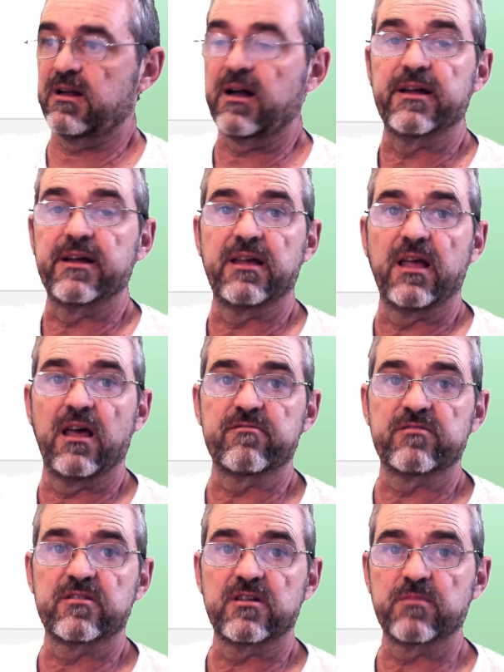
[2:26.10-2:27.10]
I
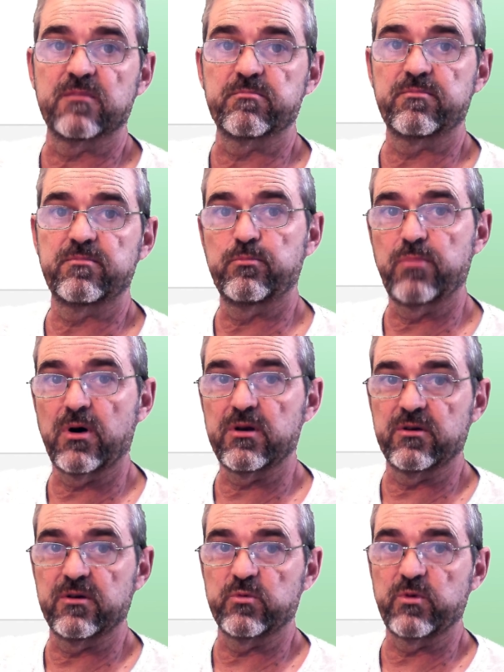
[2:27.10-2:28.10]
have a
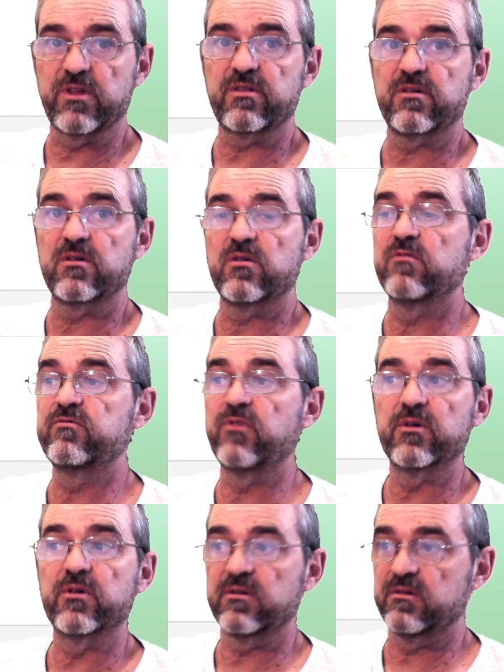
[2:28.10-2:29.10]
polygon with
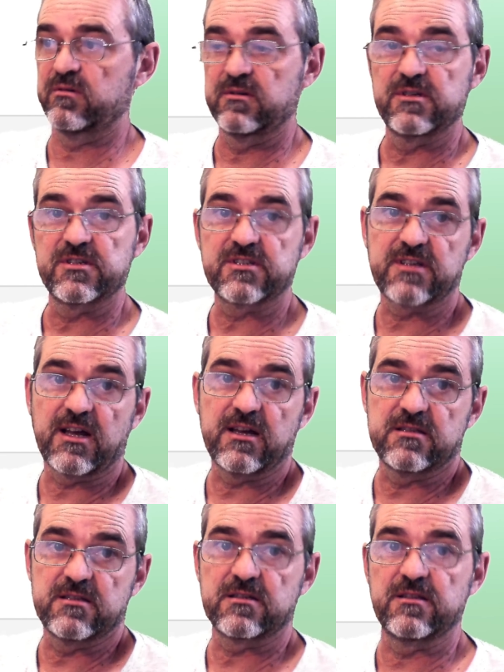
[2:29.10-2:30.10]
4
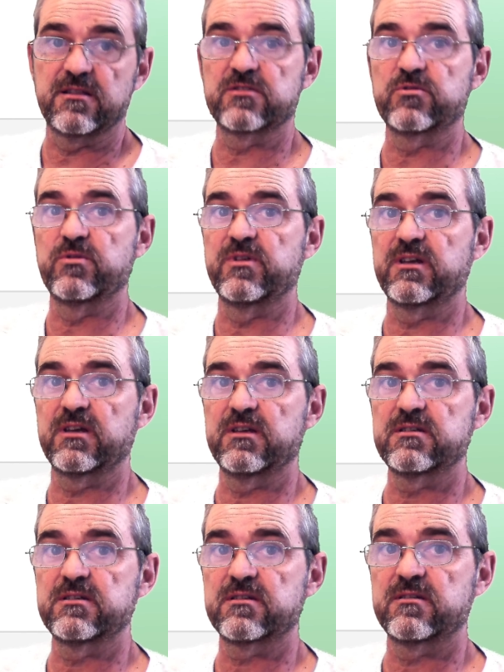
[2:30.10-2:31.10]
sides in this 2D
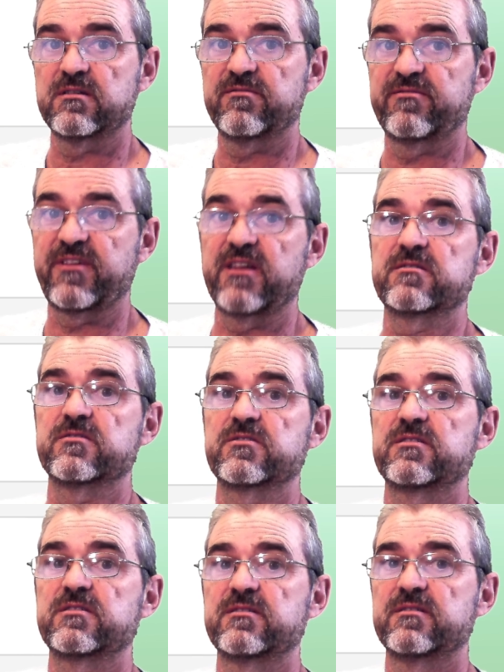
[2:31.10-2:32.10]
case,
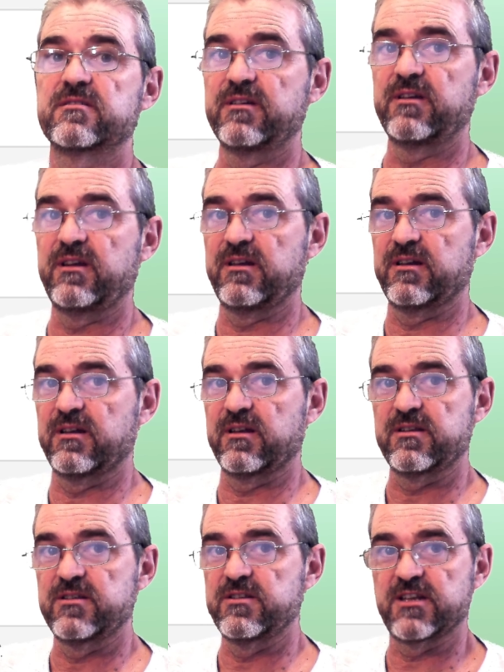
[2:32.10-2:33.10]
faces in a
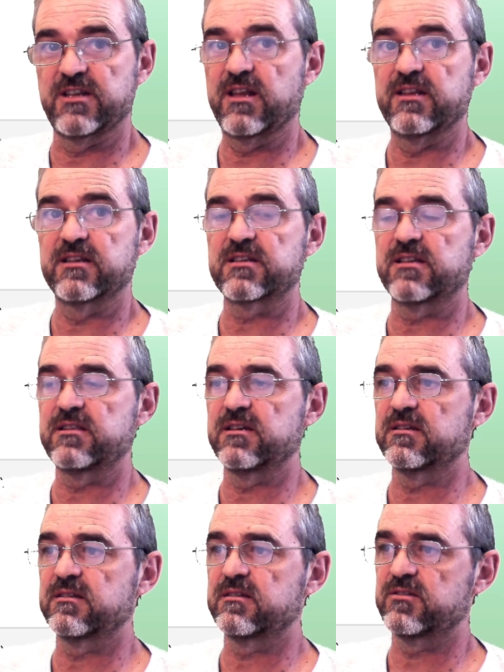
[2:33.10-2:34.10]
generic
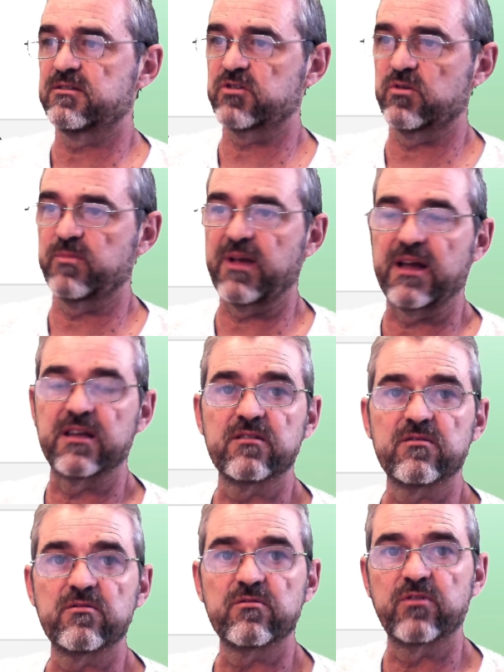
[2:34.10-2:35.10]
setting, so my
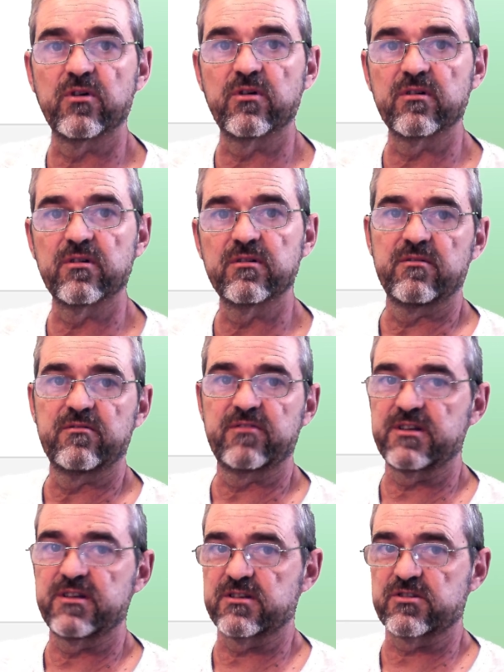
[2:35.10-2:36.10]
4
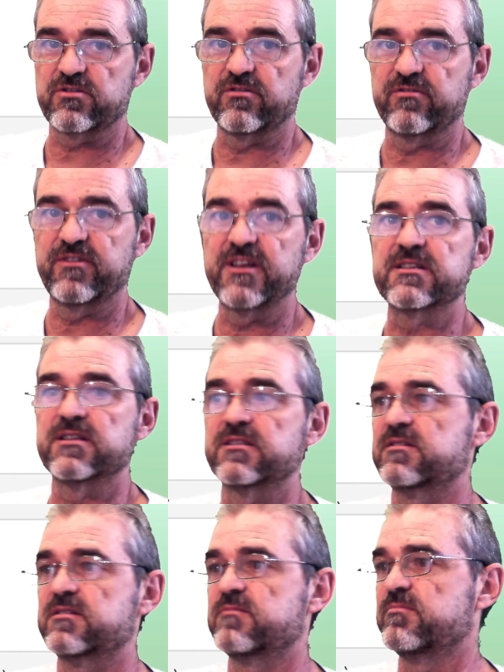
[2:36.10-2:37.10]
faces or
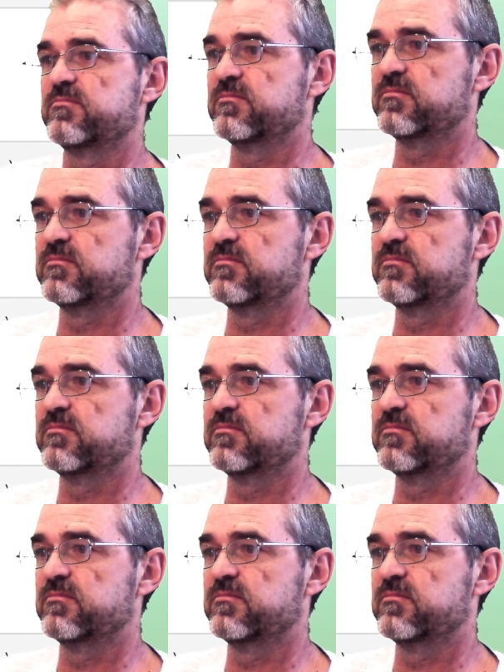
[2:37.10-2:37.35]
facets